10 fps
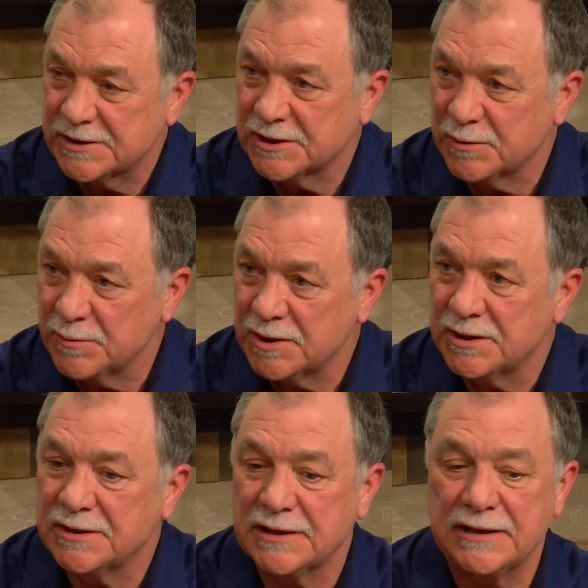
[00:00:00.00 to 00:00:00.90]

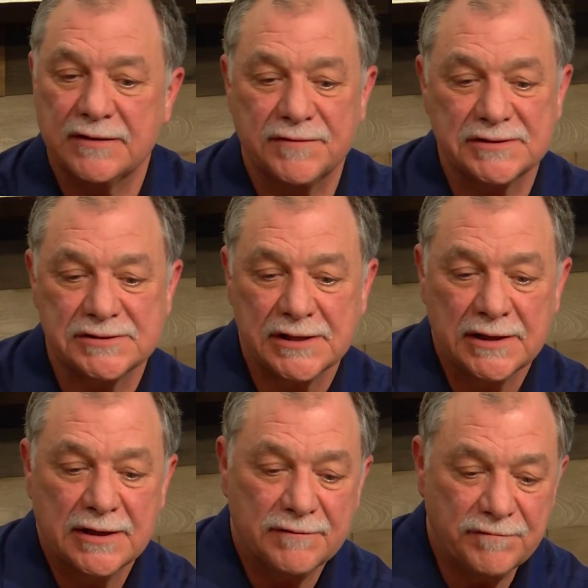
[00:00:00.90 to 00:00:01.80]
community, if it's
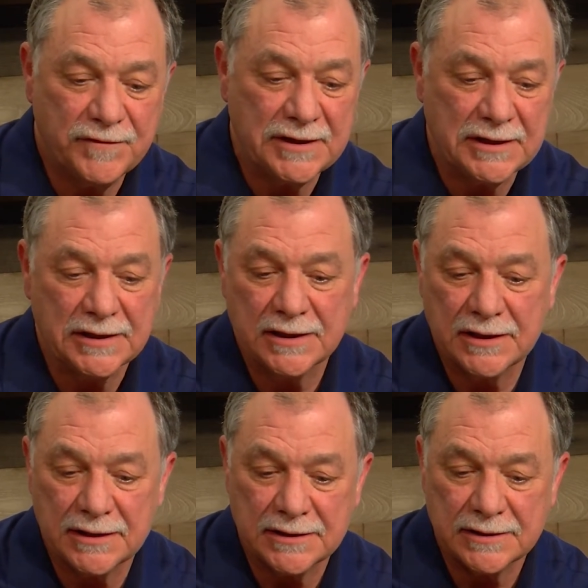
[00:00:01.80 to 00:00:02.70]
feeding
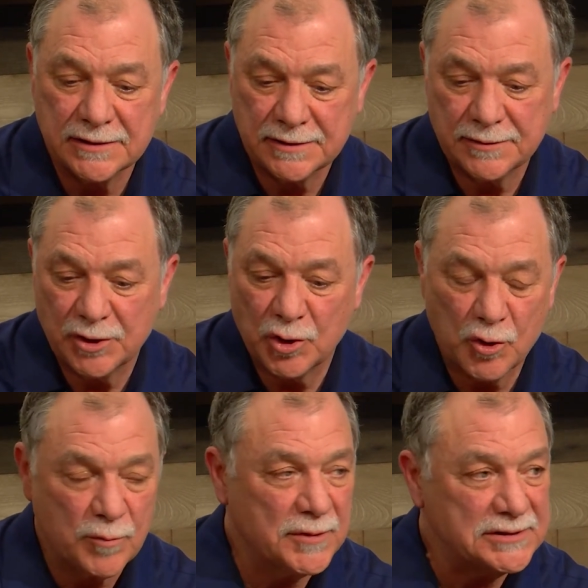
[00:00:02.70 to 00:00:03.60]
the
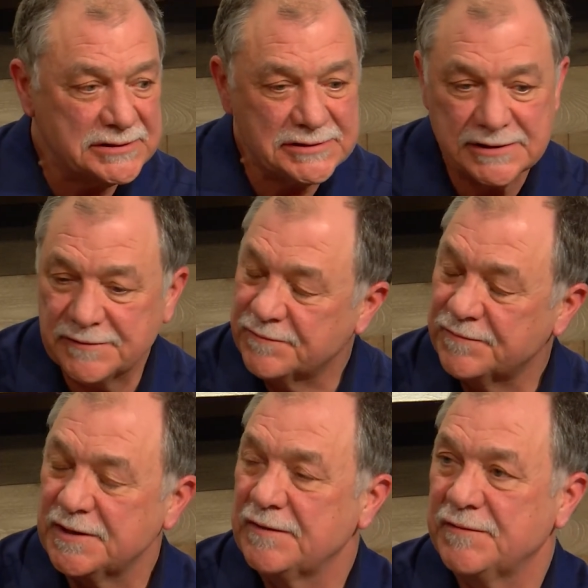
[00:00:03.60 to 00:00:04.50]
homeless,
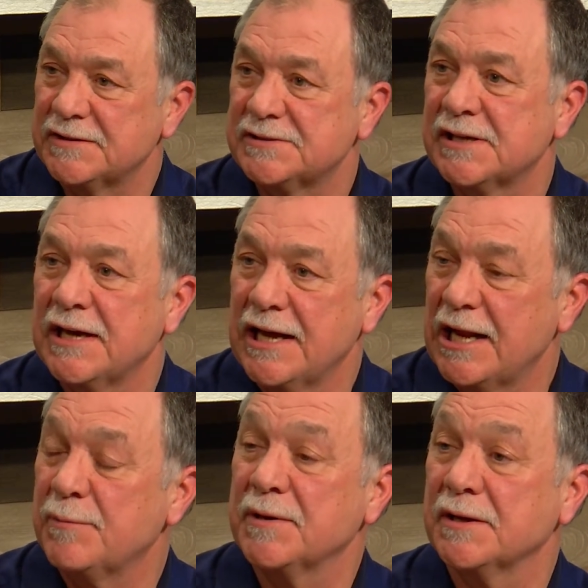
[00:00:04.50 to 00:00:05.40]
if it's
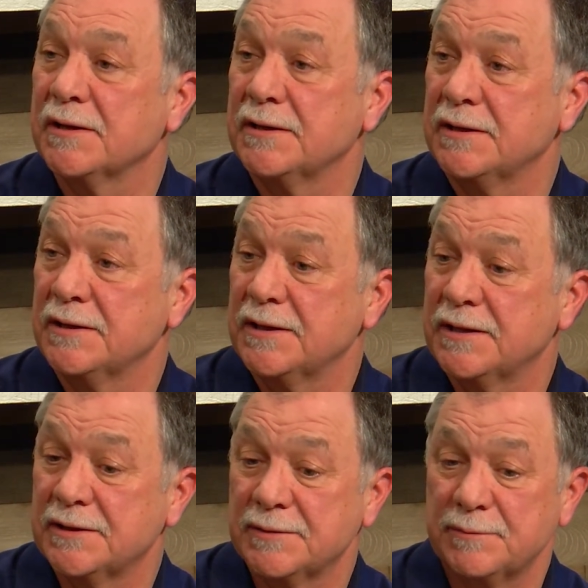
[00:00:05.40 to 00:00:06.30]
helping
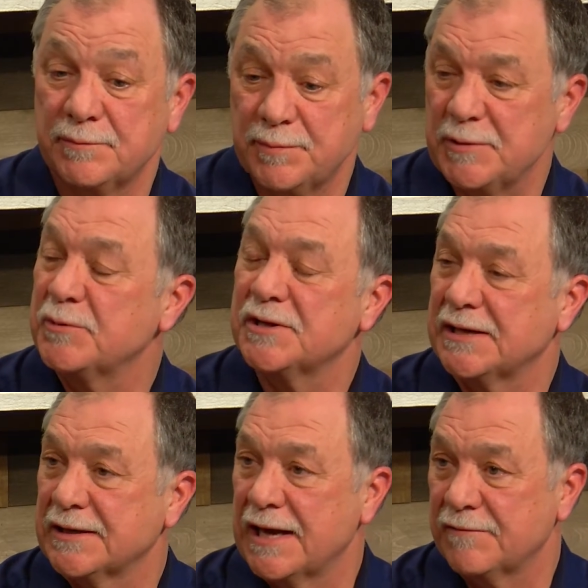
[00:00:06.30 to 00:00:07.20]
the people
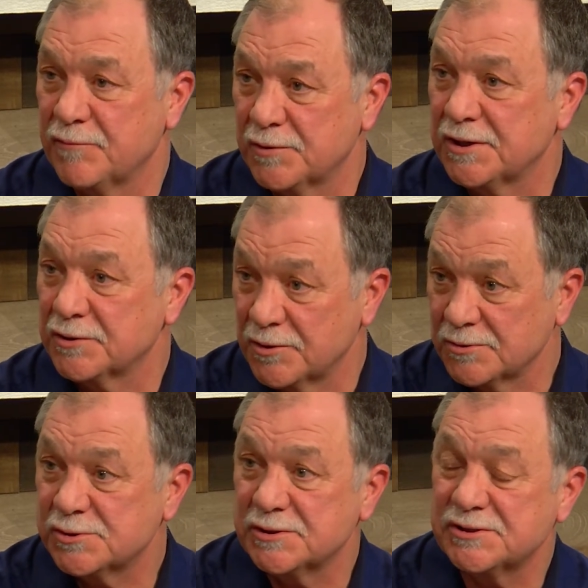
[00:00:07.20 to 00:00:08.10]
that can't afford their
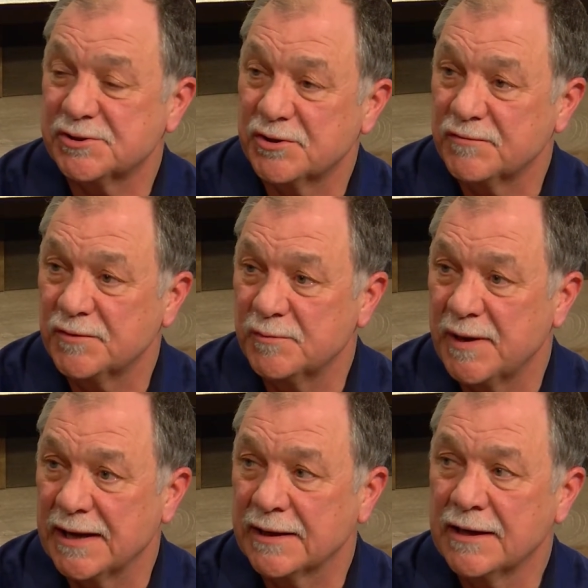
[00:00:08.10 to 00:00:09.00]
groceries through the food
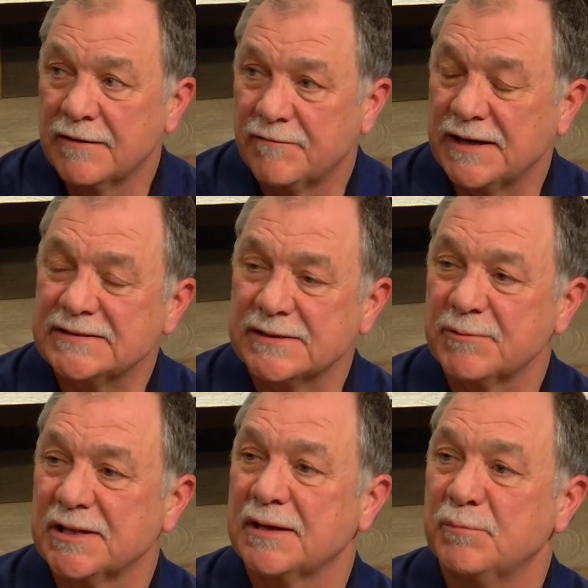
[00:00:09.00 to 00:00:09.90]
bank, find
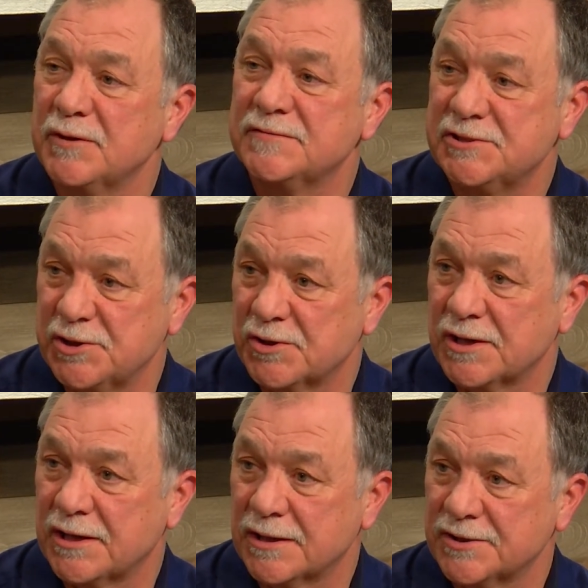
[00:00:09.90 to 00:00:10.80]
something that moves your
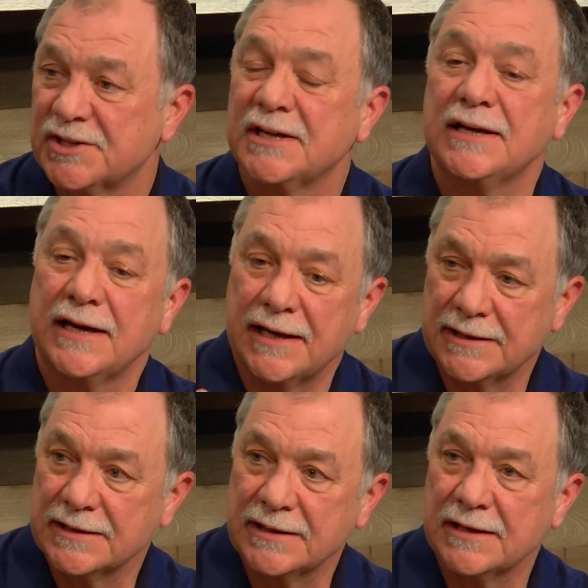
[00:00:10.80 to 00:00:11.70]
heart and
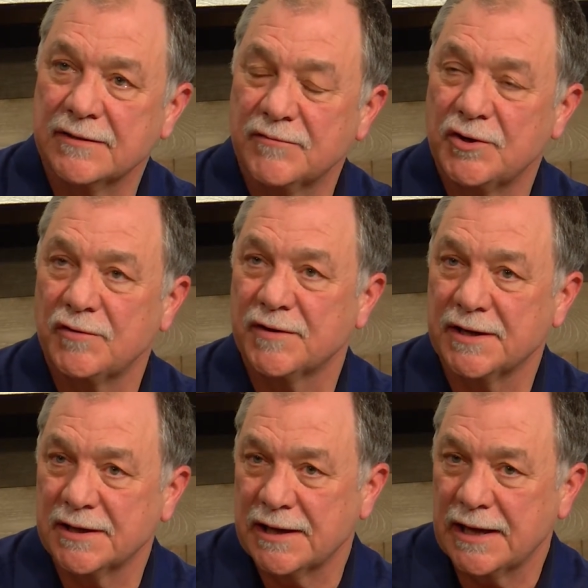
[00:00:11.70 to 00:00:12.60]
then get involved in
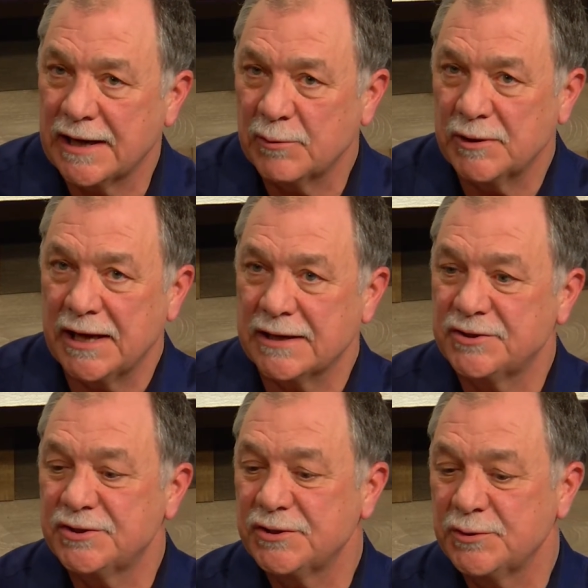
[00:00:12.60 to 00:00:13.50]
it. And I would add
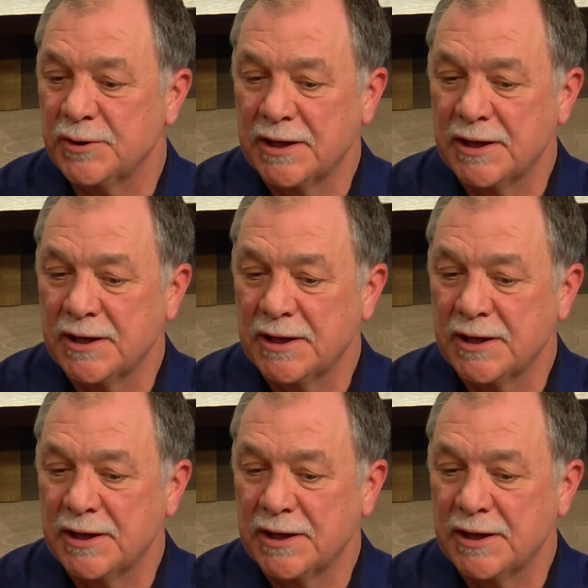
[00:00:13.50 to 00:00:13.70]
too,